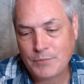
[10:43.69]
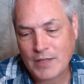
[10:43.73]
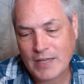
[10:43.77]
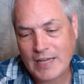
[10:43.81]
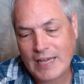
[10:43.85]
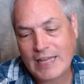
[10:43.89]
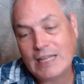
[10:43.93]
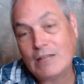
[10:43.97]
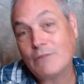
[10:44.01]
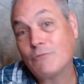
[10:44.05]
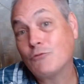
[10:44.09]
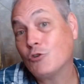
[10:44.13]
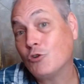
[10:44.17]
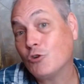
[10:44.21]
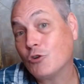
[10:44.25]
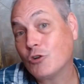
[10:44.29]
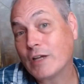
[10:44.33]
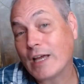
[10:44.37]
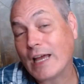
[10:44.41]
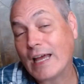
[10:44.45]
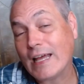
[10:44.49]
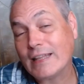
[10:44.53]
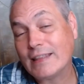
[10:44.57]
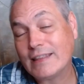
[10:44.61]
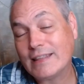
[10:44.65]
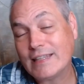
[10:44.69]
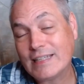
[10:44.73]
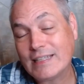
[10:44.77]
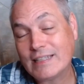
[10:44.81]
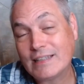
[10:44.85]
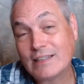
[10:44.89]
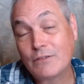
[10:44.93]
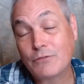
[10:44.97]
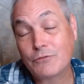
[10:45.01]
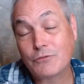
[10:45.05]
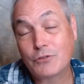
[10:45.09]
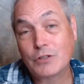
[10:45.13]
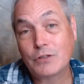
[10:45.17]
And if you look at the
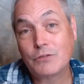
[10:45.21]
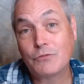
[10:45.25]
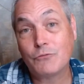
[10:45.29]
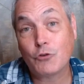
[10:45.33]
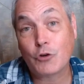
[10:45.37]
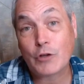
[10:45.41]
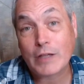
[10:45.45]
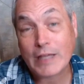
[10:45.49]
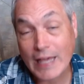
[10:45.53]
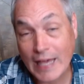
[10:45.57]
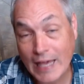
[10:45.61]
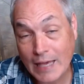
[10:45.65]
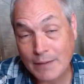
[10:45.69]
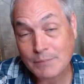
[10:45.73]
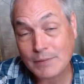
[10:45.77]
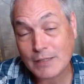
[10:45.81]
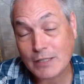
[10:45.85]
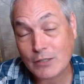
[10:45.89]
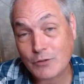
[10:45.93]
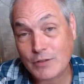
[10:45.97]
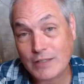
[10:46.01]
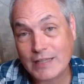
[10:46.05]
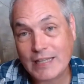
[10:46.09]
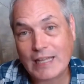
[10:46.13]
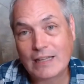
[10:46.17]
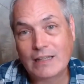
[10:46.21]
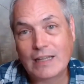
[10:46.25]
different vocabulary that